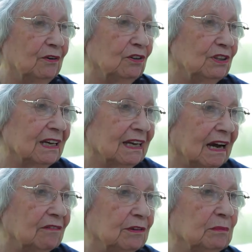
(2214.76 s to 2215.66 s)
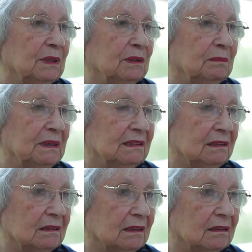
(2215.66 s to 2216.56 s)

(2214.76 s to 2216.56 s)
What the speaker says: Not a government, but